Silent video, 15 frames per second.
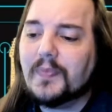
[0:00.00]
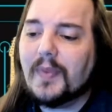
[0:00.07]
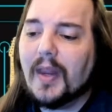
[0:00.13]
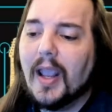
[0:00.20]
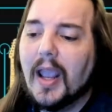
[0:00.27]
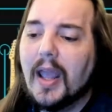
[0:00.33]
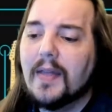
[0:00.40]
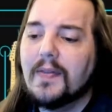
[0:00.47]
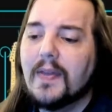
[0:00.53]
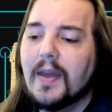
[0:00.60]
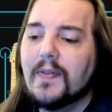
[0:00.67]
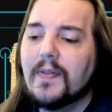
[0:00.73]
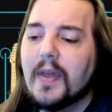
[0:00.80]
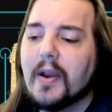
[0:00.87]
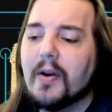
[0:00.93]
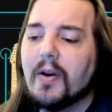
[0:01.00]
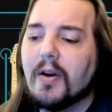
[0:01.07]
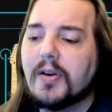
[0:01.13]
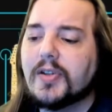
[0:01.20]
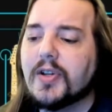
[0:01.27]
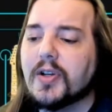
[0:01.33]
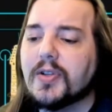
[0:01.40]
then there are
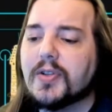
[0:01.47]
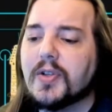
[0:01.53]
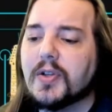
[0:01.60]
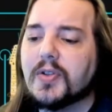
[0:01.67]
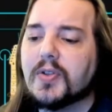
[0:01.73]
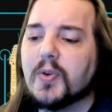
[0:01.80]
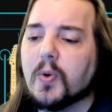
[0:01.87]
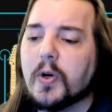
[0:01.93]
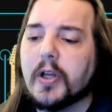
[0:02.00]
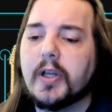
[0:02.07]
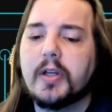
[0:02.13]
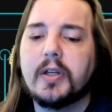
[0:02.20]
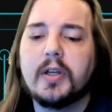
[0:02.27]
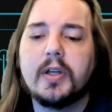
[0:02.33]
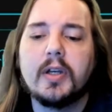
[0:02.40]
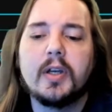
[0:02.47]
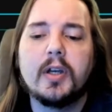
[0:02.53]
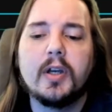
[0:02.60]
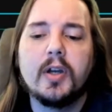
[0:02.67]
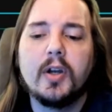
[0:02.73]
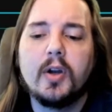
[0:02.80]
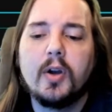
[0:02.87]
just assorted
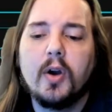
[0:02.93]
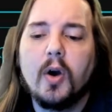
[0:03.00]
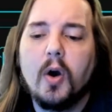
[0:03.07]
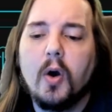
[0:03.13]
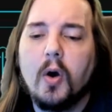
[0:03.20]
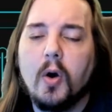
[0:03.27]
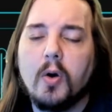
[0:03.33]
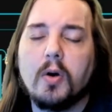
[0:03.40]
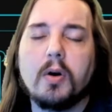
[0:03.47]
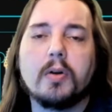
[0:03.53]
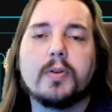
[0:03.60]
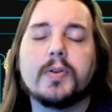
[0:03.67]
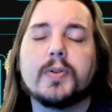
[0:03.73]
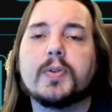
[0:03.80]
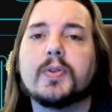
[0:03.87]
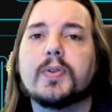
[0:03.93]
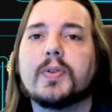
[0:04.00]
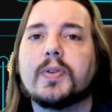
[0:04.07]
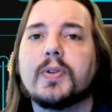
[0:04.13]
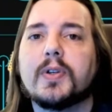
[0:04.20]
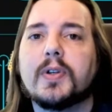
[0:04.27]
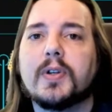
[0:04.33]
horrors
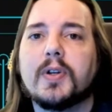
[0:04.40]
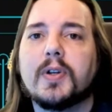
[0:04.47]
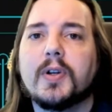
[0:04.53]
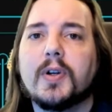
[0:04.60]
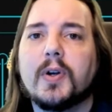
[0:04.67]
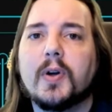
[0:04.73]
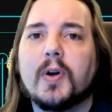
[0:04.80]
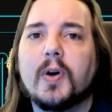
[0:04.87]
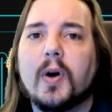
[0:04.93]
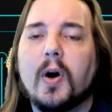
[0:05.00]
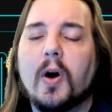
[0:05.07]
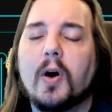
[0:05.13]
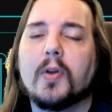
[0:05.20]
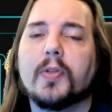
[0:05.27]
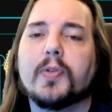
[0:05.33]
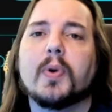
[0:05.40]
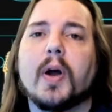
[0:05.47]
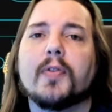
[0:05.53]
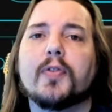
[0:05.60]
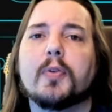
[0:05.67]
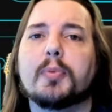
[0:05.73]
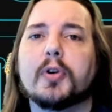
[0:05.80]
all
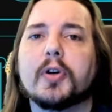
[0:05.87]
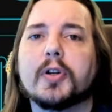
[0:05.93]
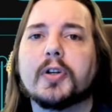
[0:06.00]
throughout the book.